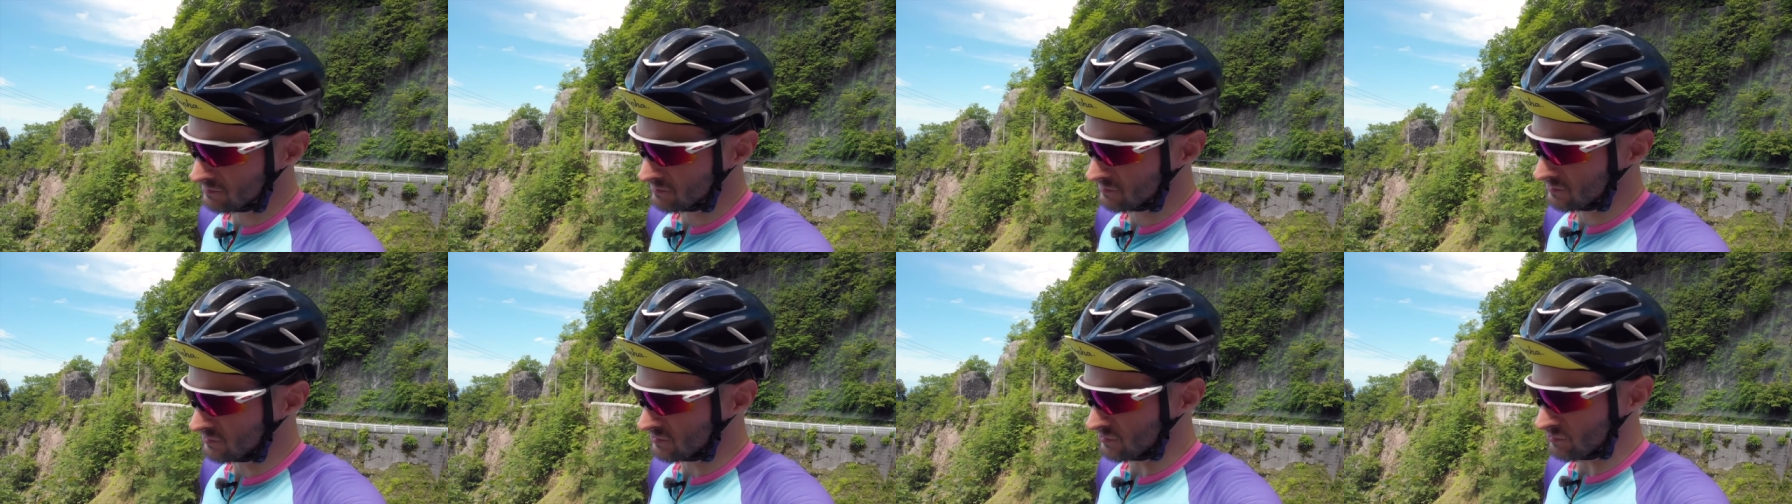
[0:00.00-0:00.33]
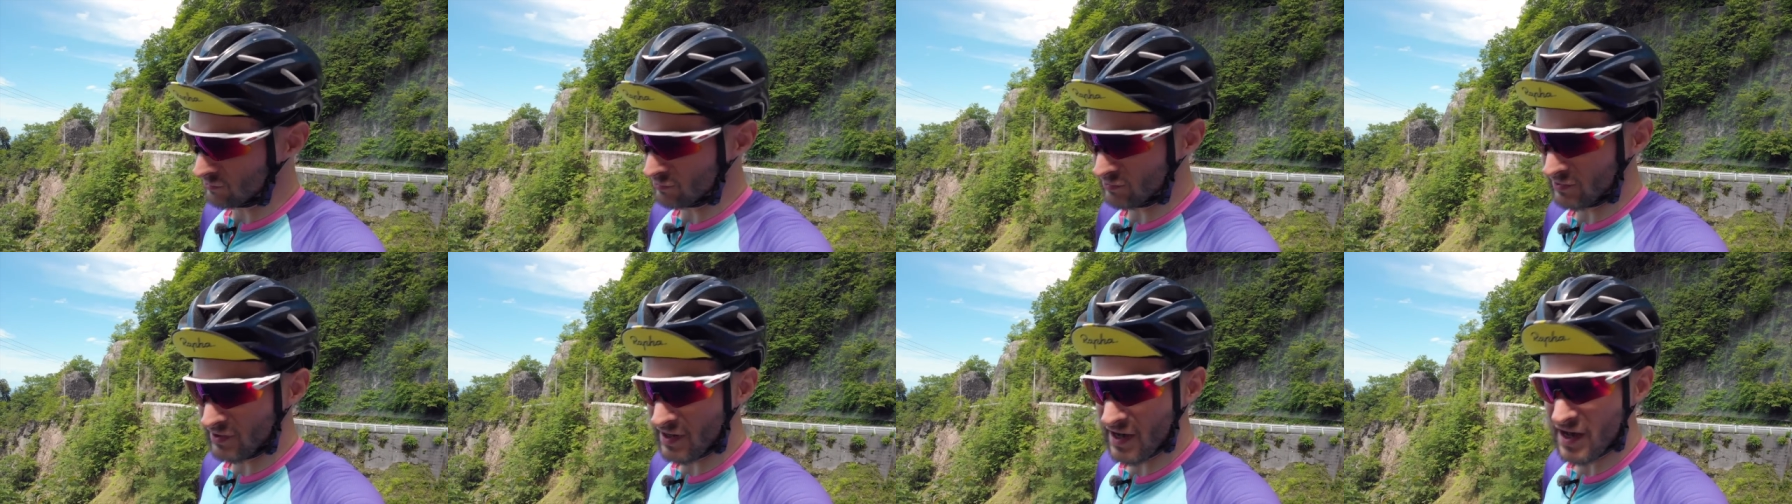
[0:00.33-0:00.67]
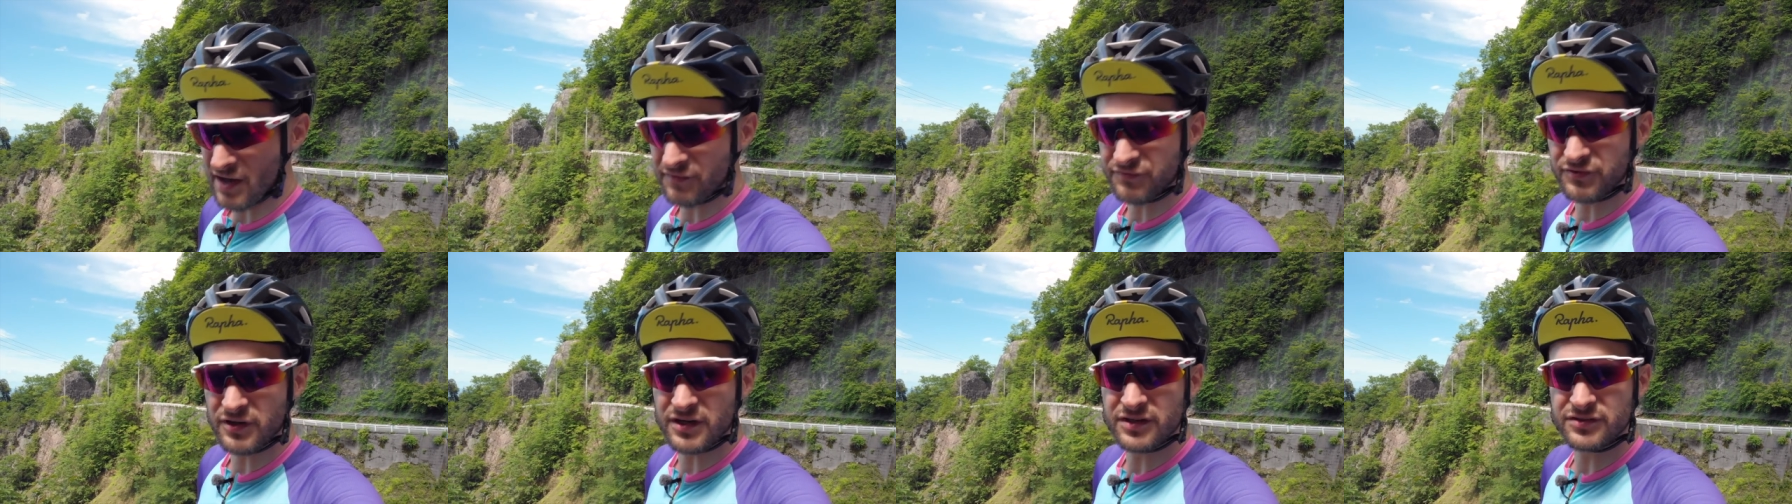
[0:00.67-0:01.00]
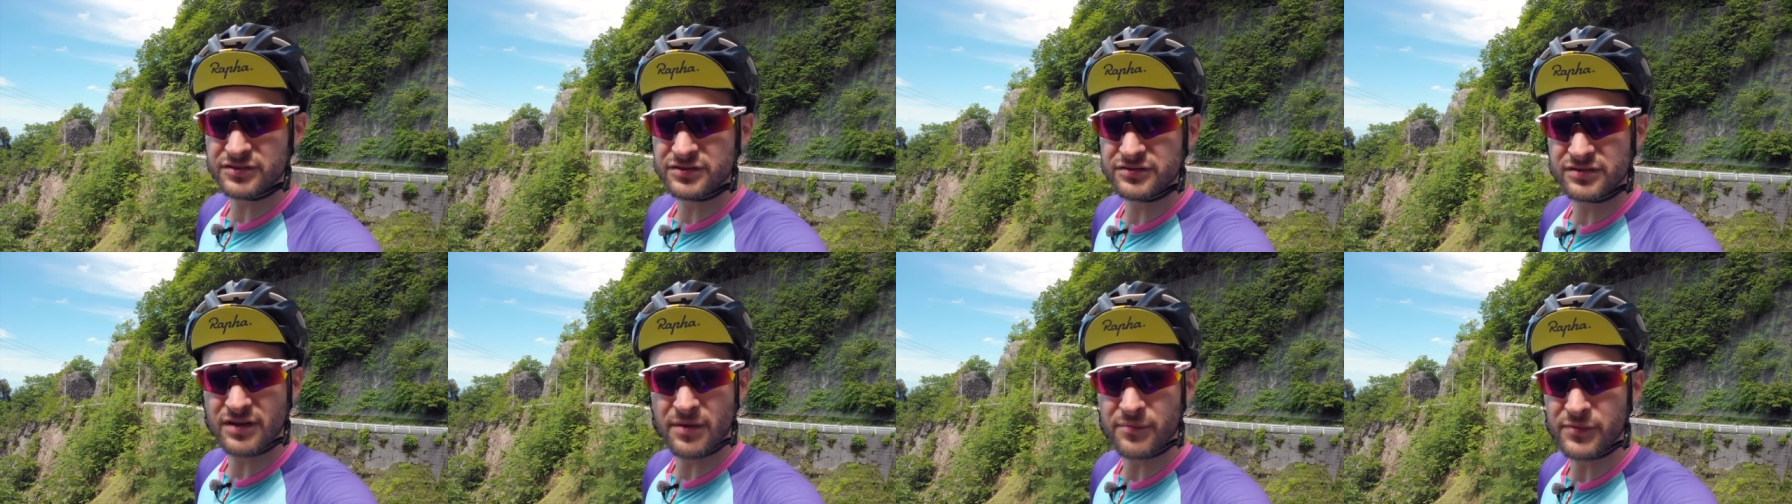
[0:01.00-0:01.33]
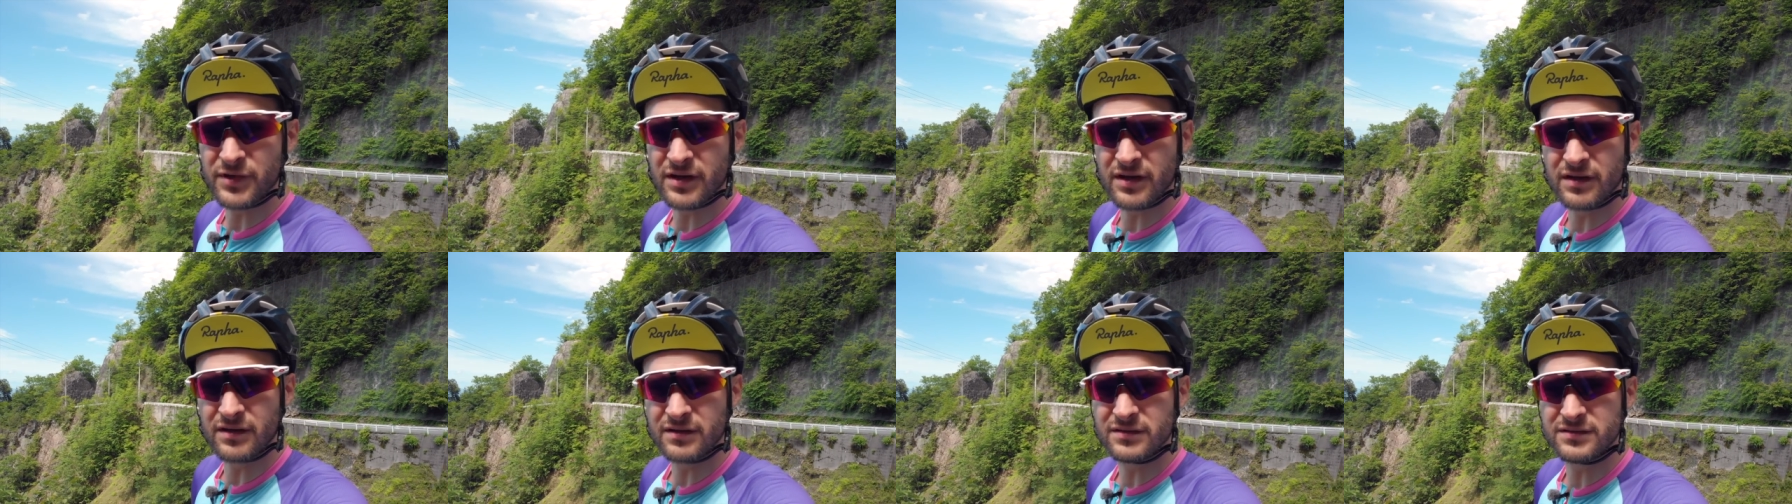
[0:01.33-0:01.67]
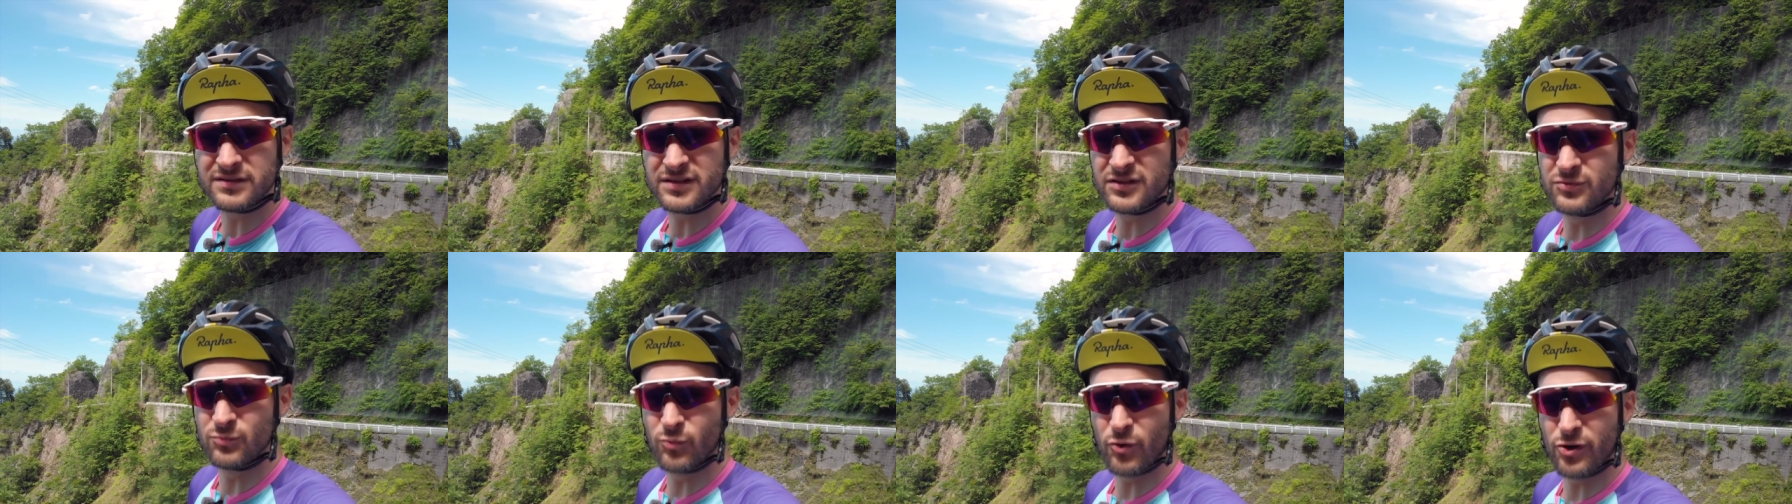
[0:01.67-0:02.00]
two and a half years or something
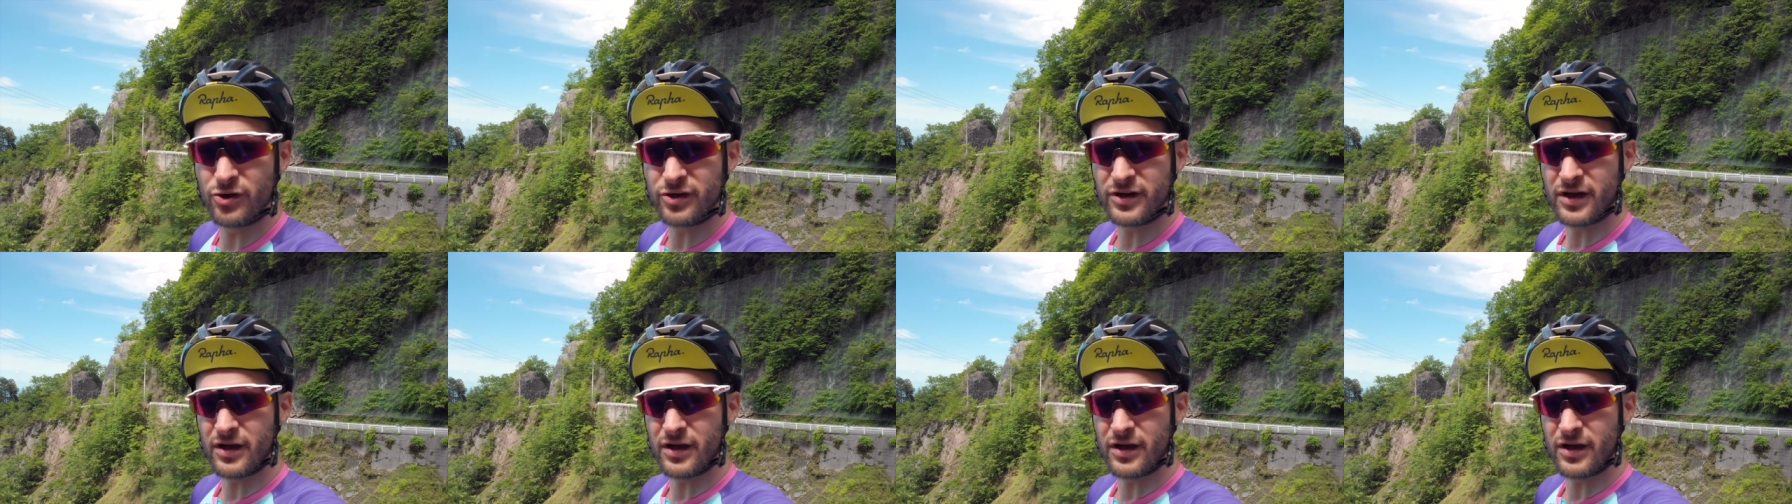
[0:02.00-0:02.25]
didn't work